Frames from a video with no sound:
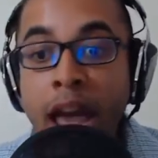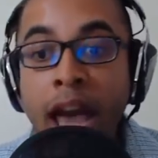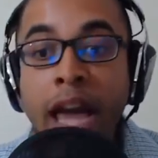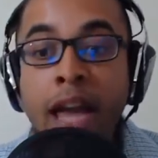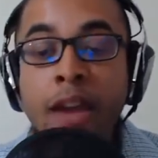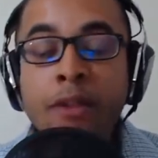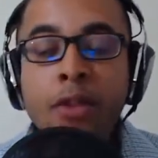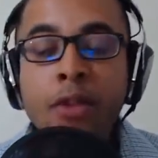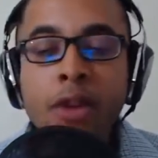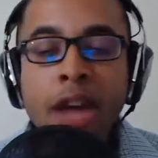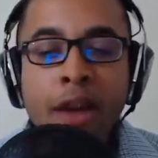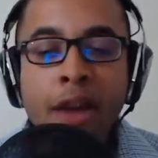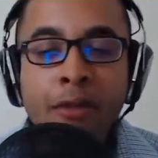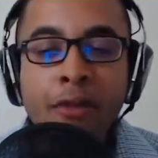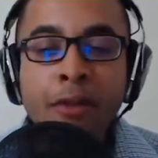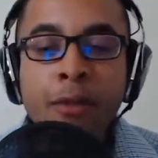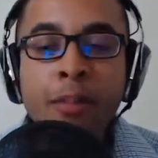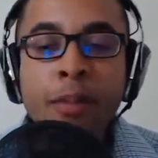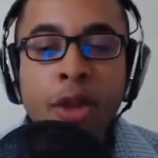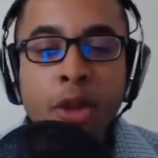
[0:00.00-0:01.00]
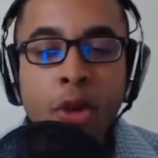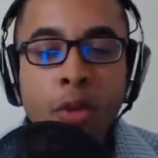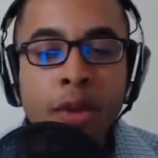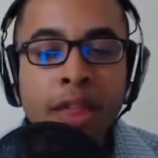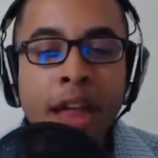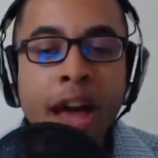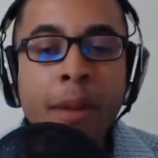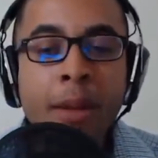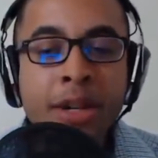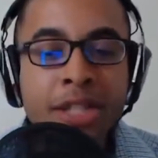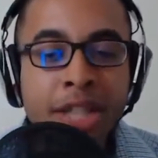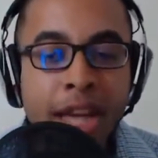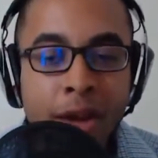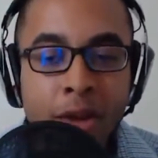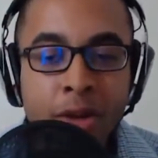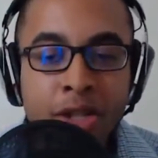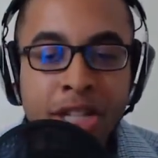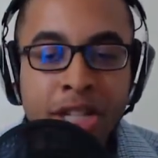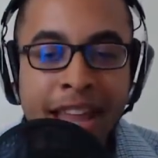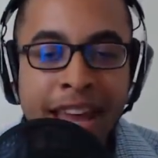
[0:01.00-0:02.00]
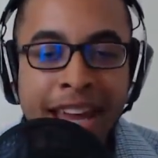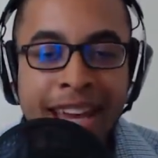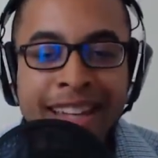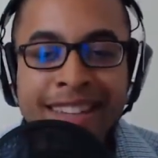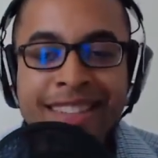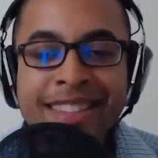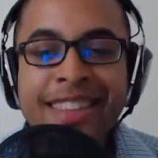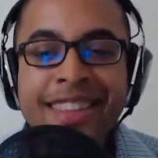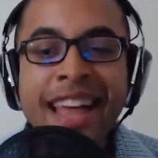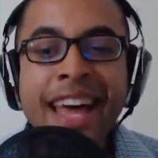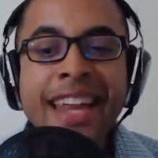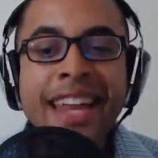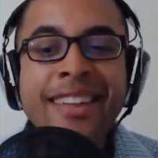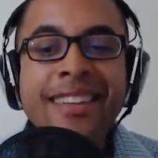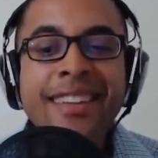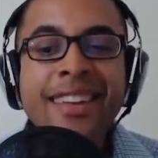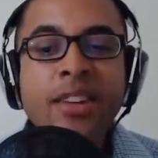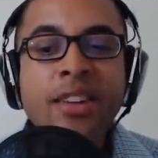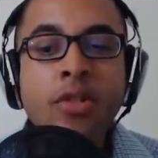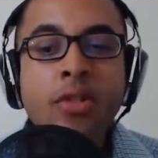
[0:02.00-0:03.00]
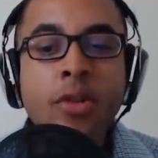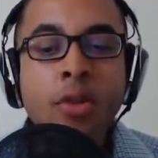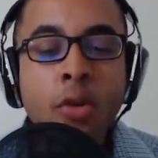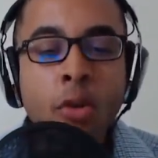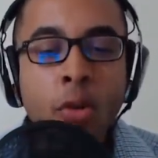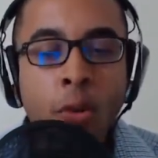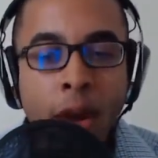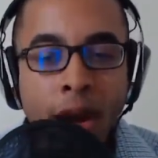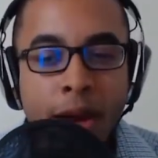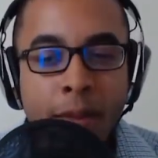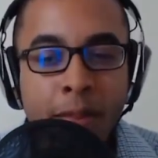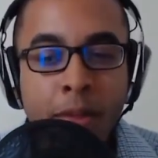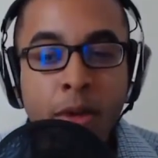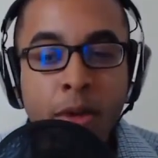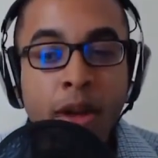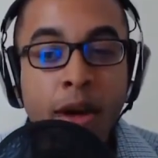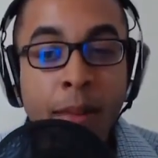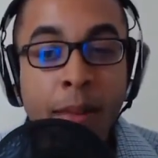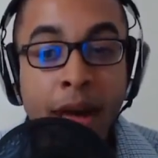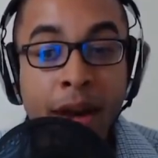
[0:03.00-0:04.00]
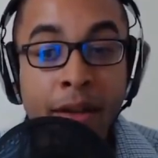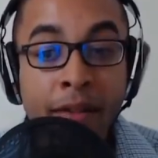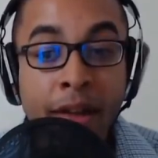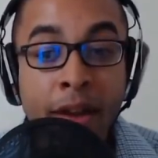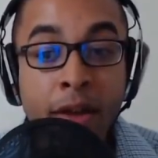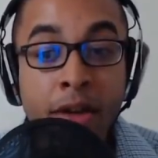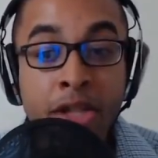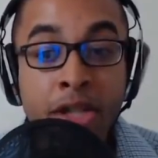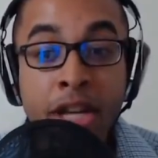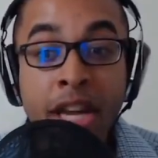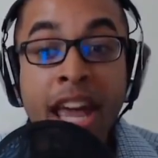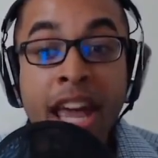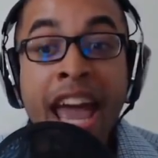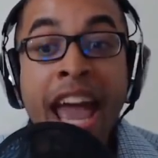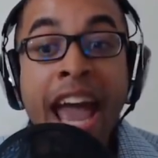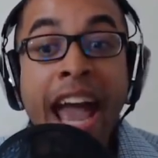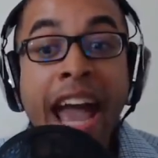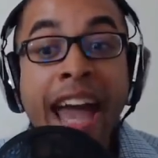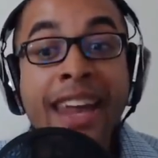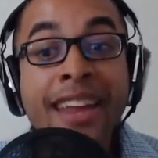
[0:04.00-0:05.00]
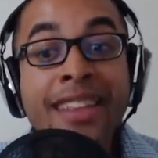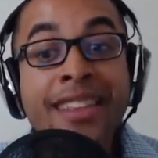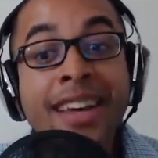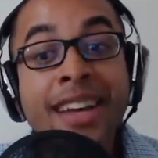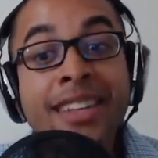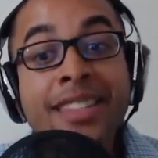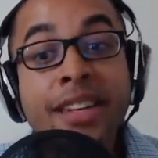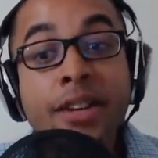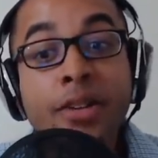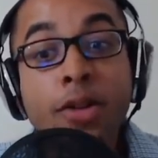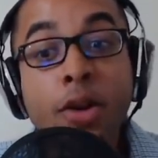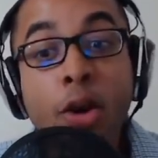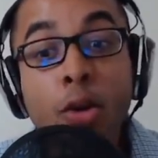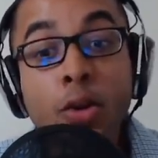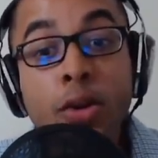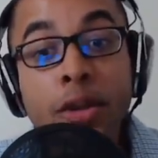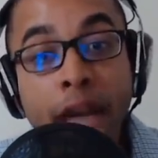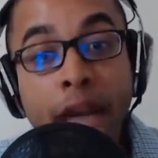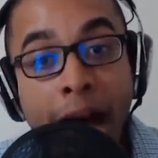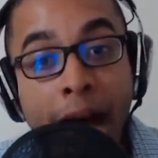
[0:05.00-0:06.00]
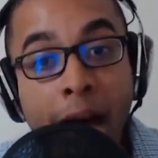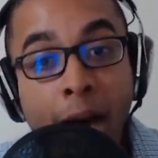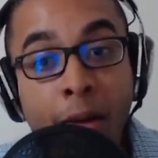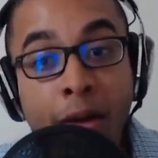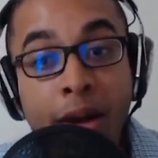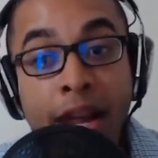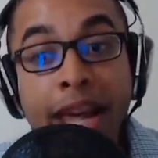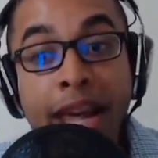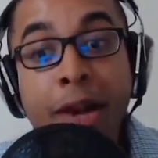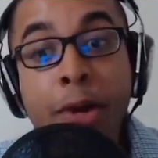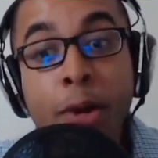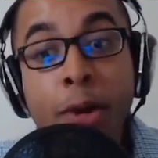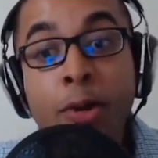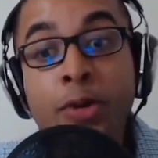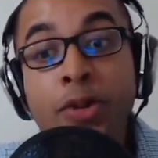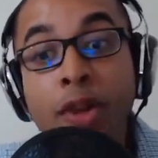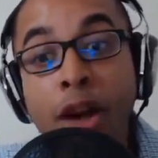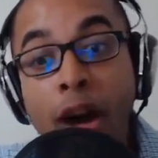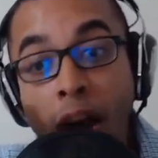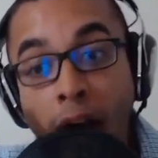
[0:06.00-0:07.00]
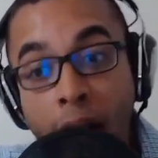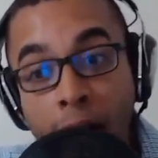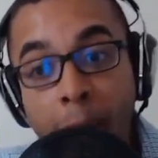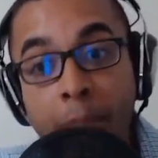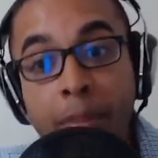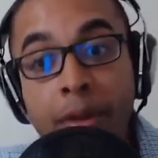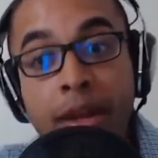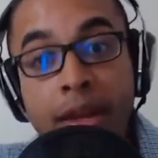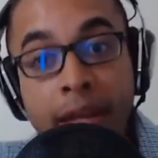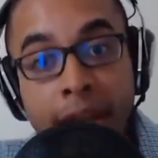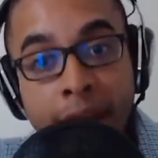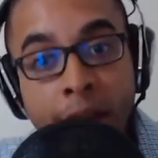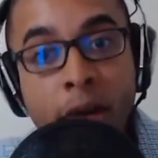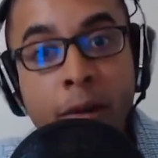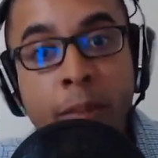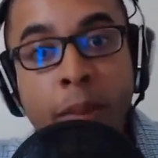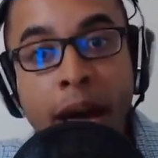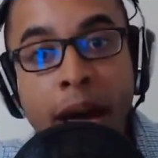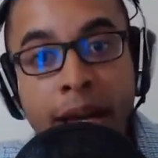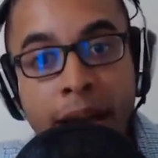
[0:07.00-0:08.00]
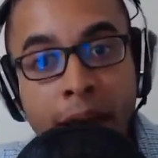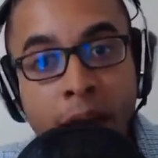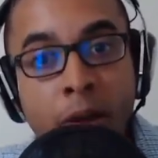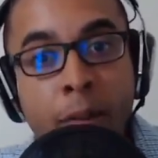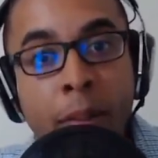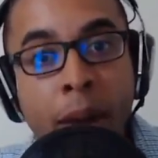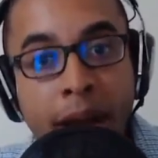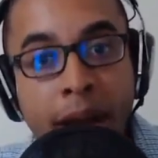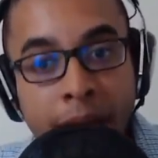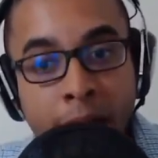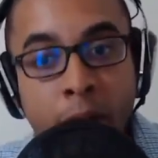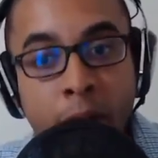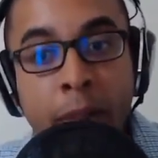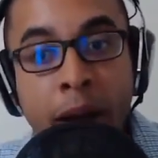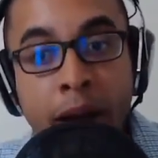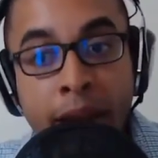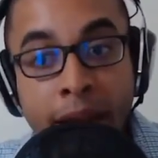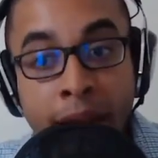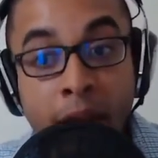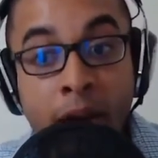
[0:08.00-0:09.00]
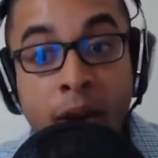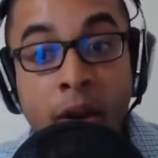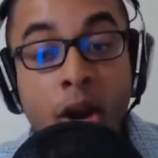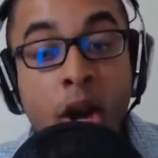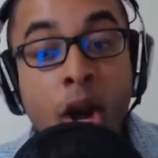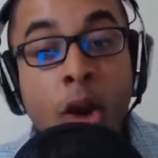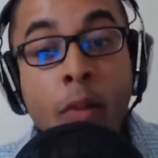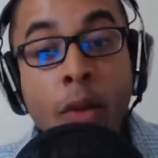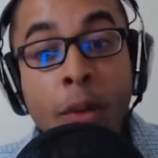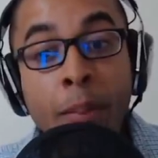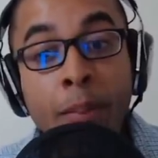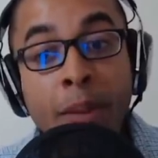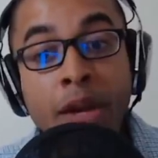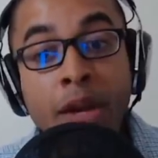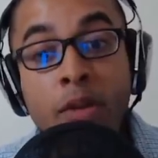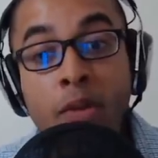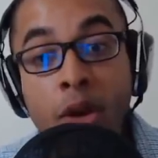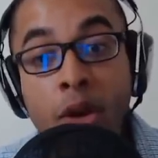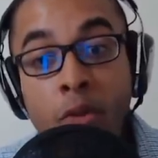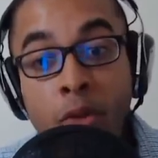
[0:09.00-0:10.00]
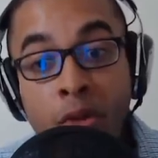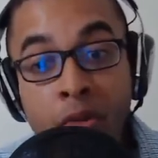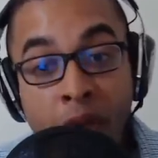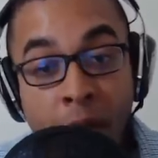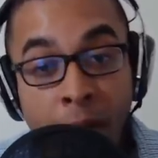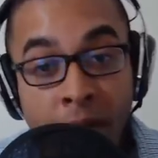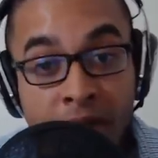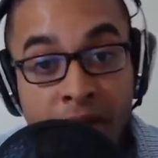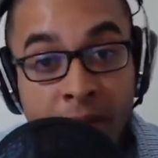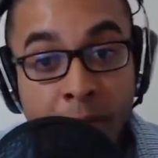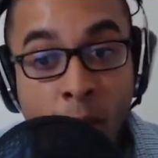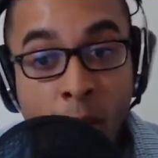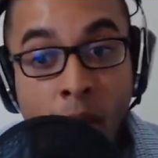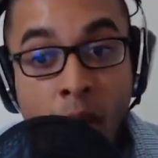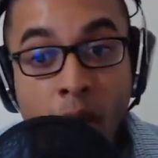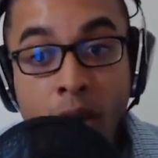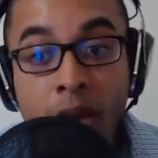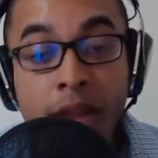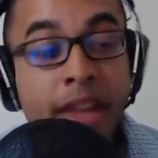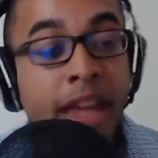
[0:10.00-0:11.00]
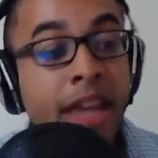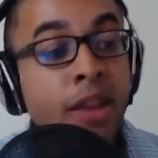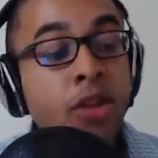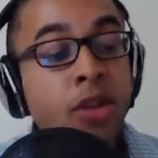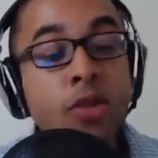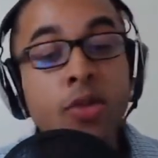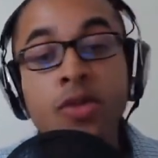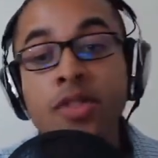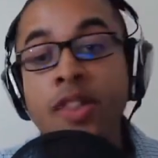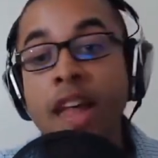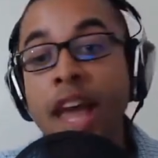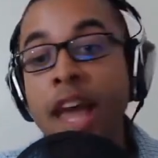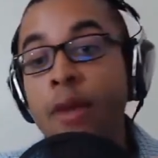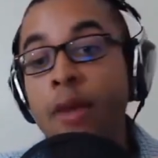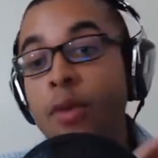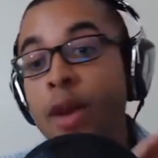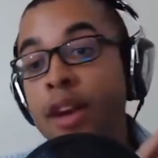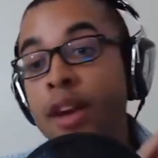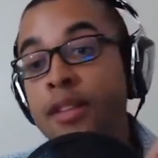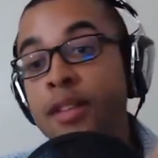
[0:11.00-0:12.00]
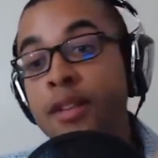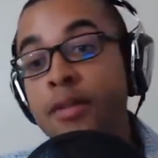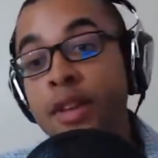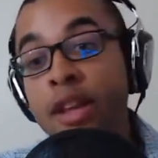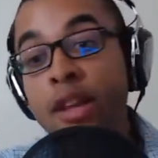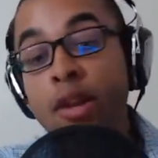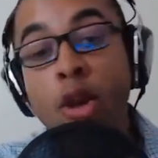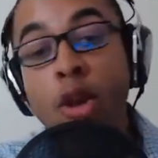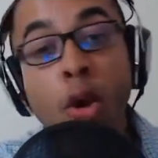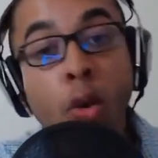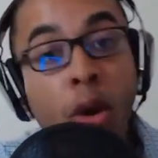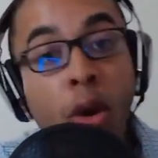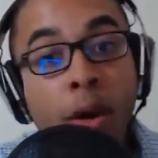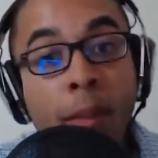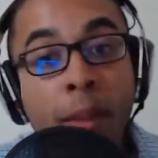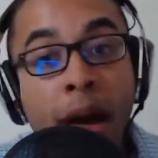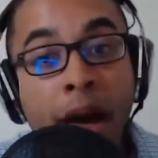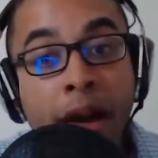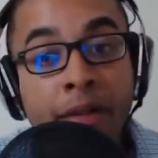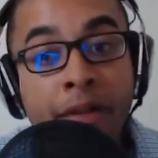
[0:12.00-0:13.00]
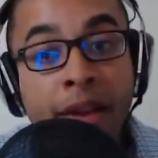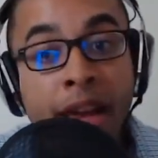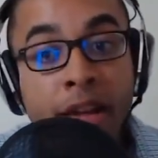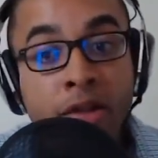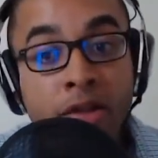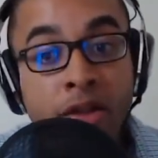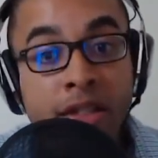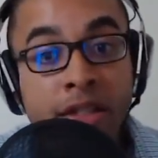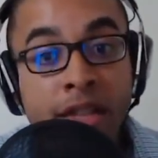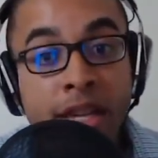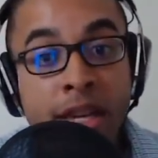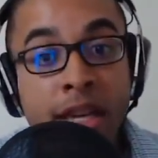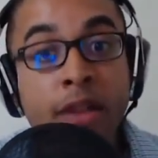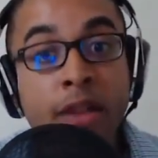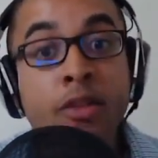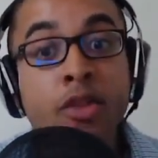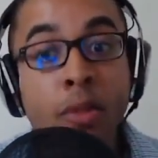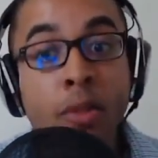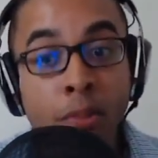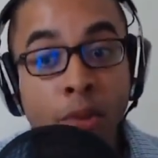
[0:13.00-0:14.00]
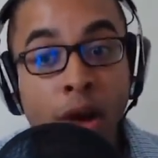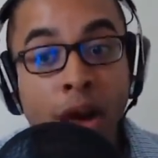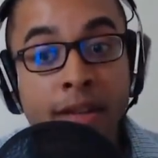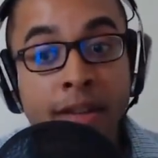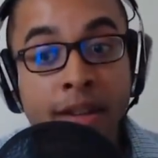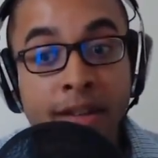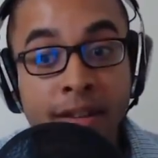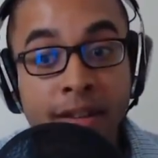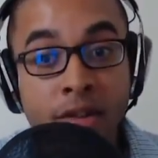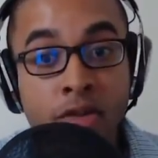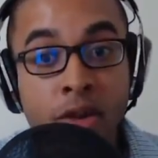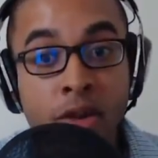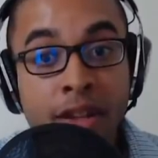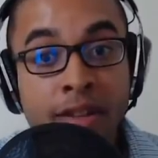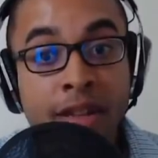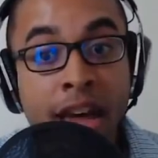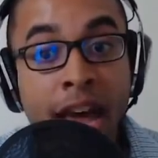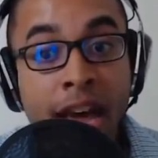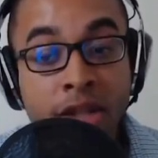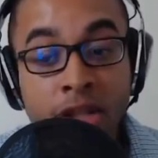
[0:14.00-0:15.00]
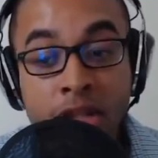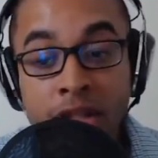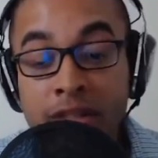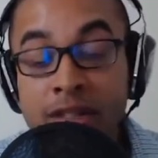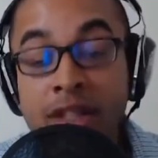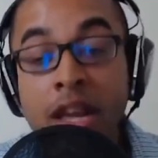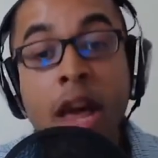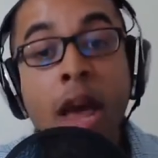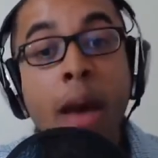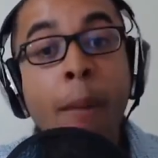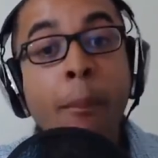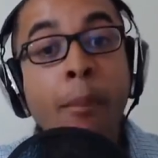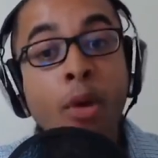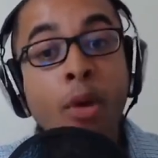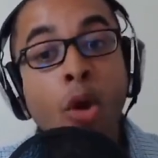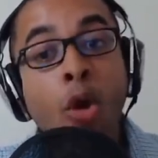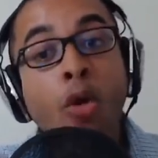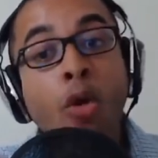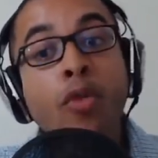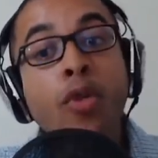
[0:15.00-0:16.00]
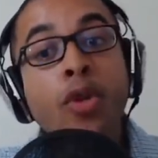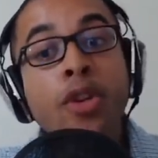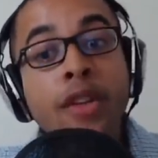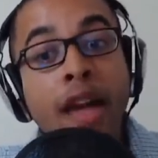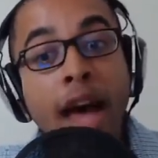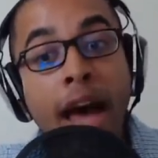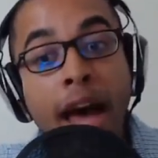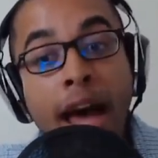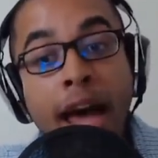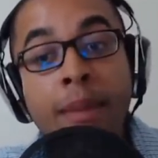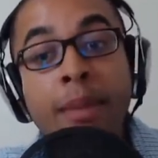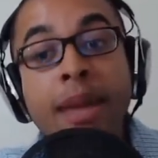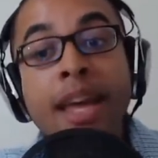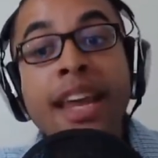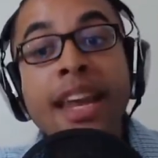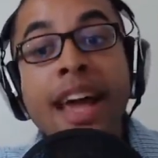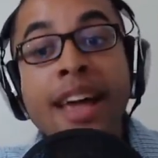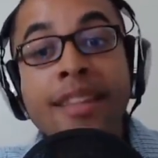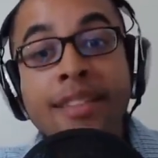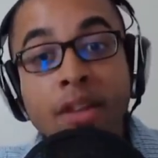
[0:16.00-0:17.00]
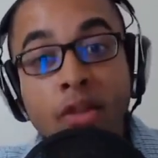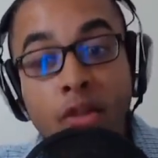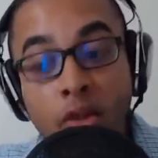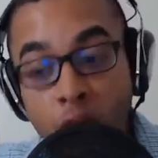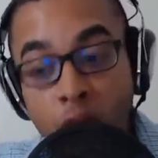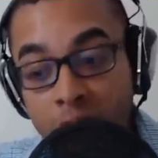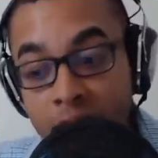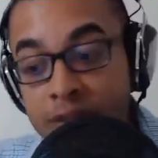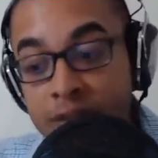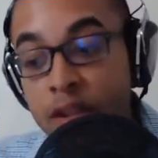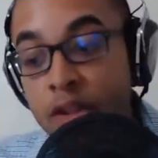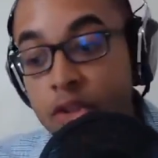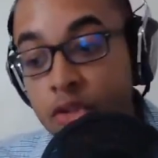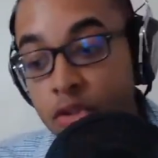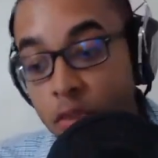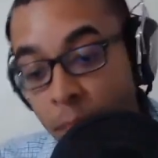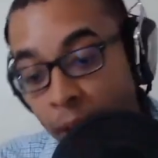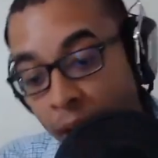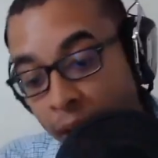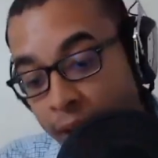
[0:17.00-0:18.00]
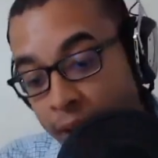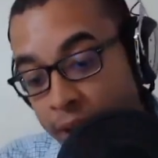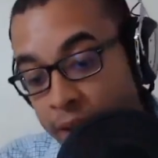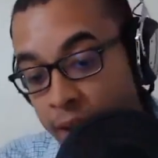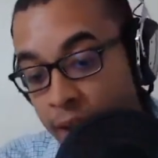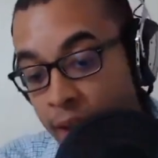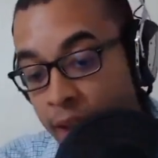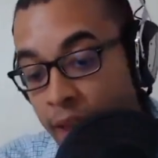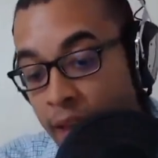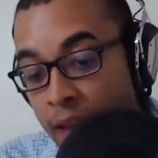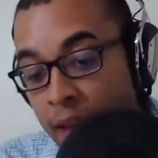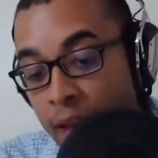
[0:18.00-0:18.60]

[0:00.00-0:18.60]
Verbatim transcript: And if you're not familiar with how much energy that is an incredible amount of energy. And it doesn't go down. It goes up year by year by year by year. When Bitcoin was very small, it used a relatively lower amount of electricity to process these transactions. But over time, it has increased dramatically.